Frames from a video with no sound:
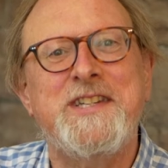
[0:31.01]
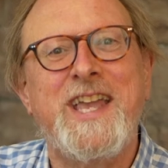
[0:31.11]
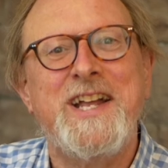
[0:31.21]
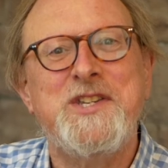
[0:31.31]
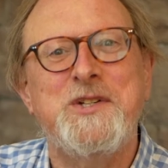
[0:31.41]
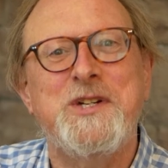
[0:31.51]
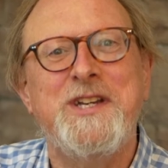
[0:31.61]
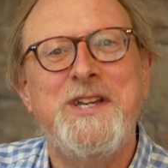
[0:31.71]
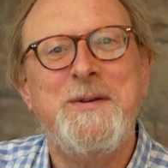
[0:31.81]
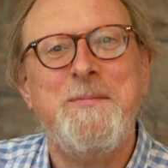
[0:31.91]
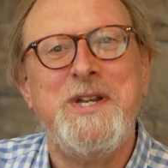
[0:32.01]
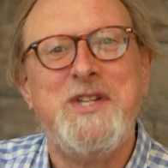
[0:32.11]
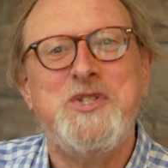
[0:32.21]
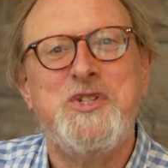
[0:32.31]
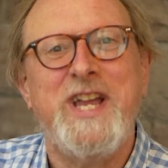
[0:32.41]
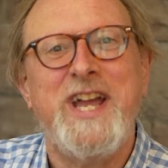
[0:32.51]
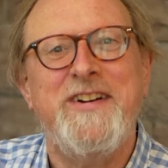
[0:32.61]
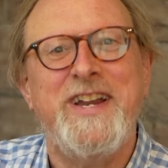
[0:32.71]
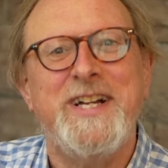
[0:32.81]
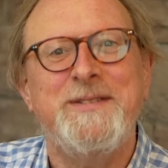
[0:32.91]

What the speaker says: Catug ministry area.